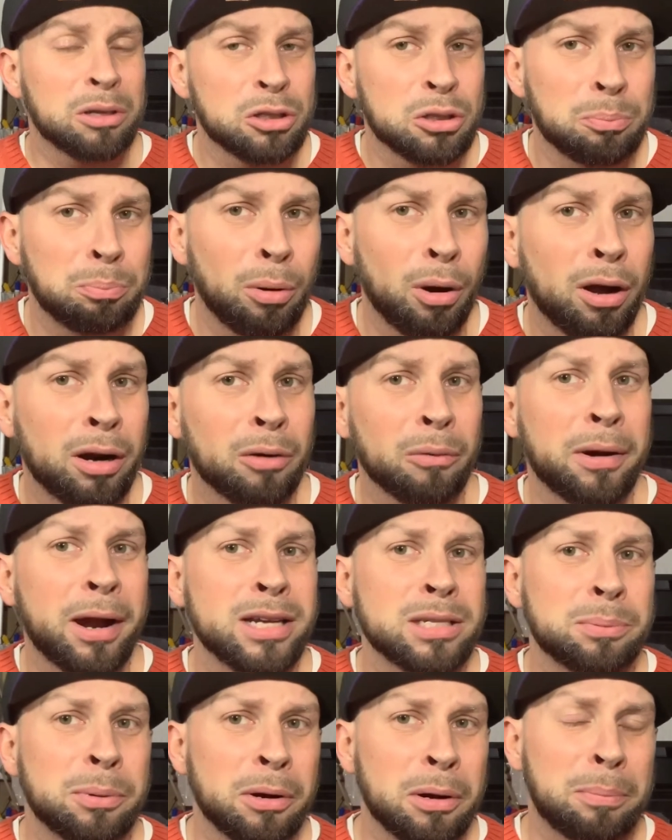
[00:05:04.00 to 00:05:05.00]
and just bought a
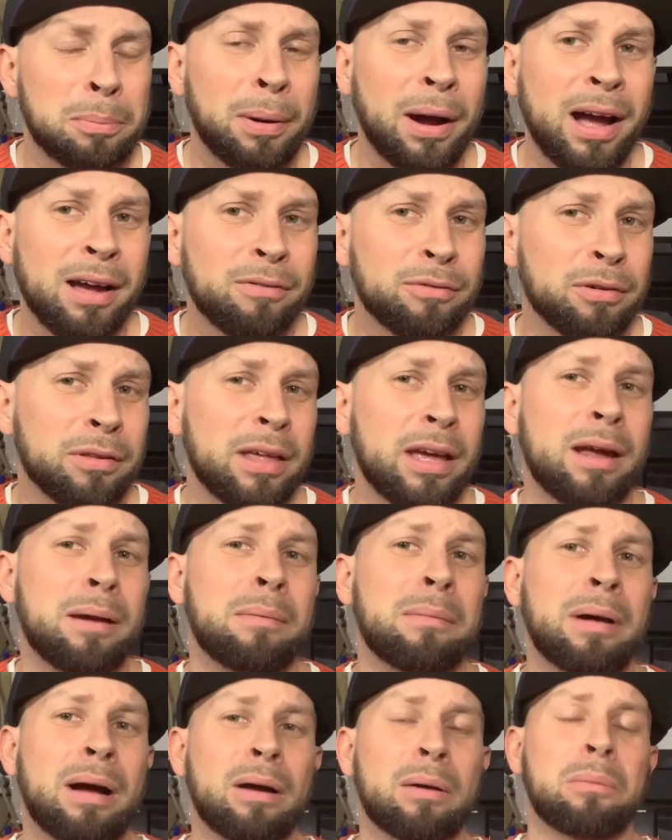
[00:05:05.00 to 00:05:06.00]
Raspberry Pi for that
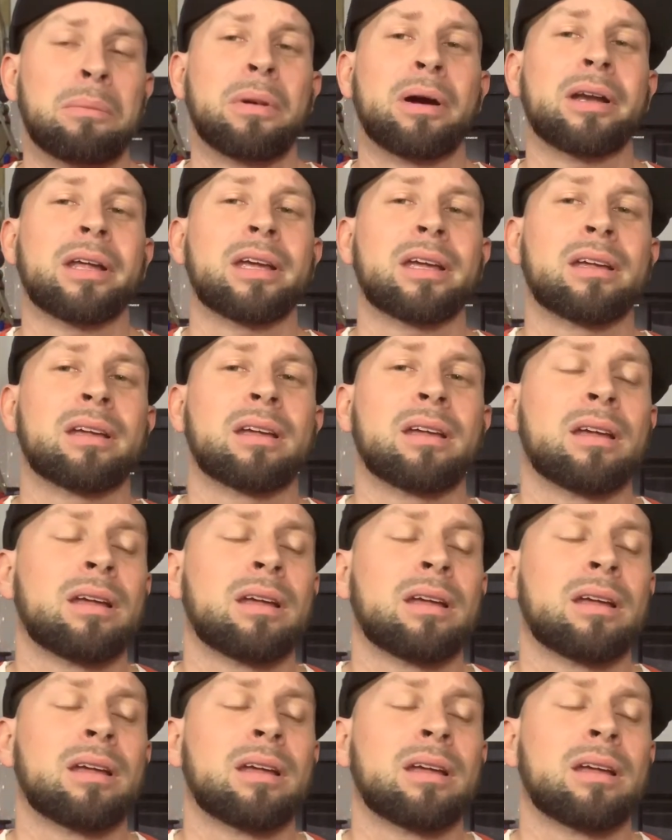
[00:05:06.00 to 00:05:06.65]
amount of money.